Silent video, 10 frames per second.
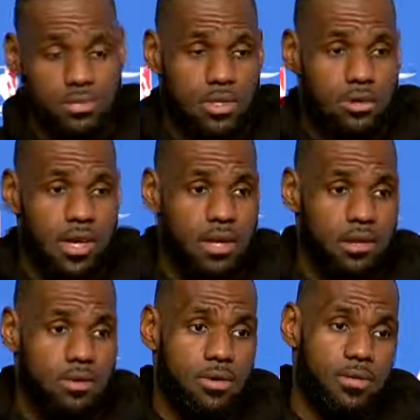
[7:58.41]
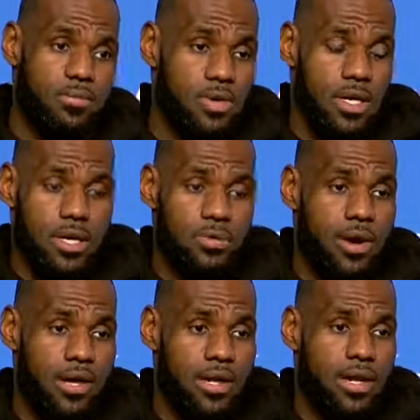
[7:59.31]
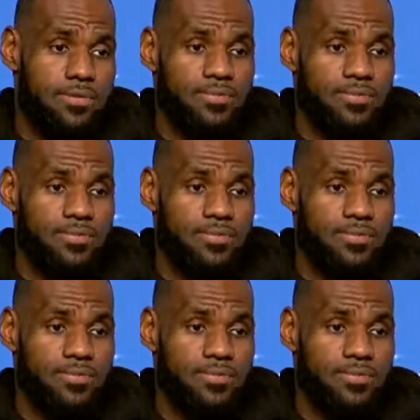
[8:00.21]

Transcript: Go ahead and do it. Why not?